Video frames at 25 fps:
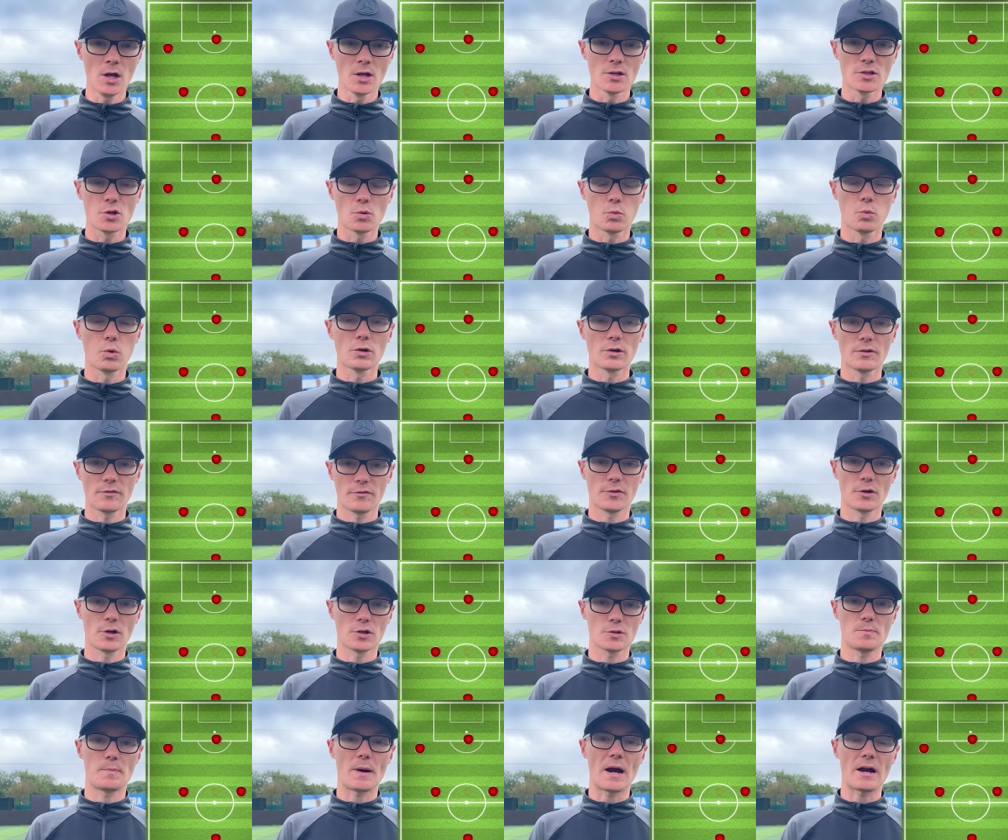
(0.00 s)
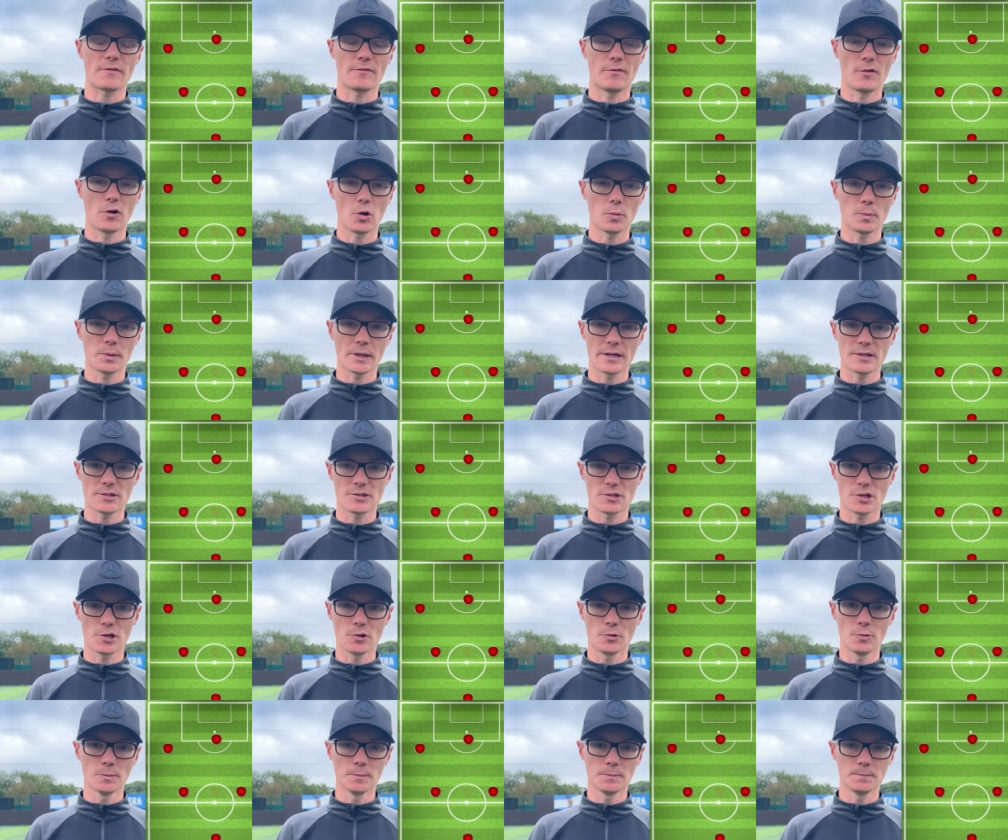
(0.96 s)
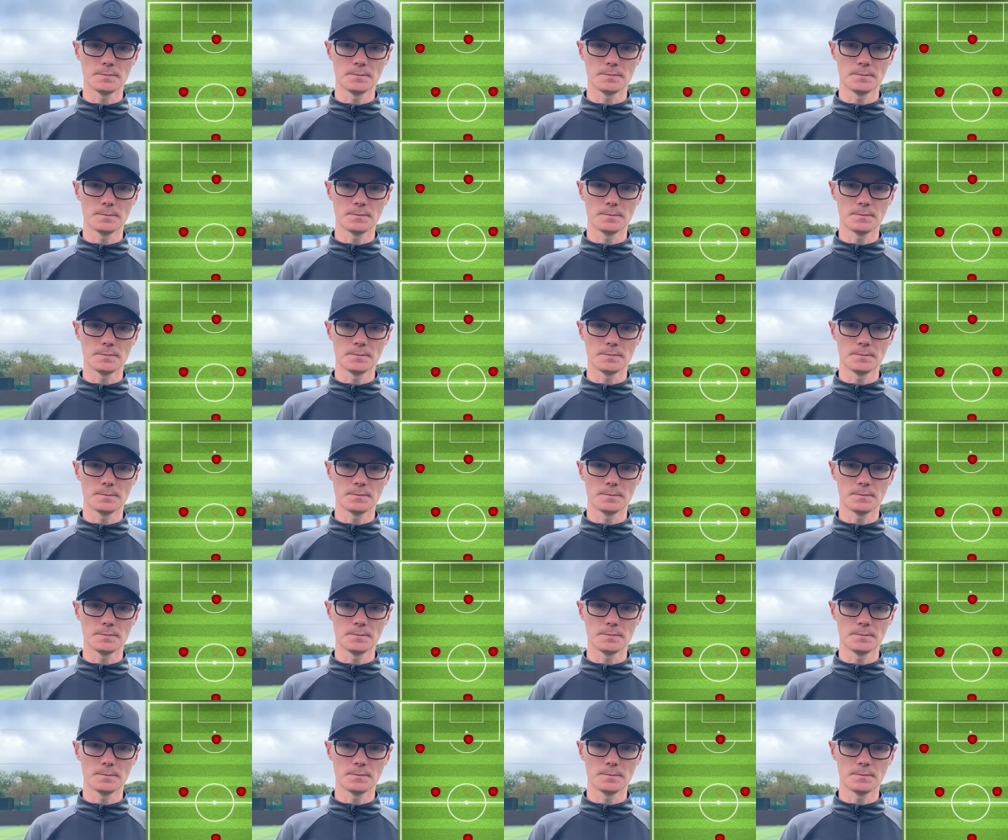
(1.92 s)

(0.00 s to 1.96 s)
to one of those back four players too.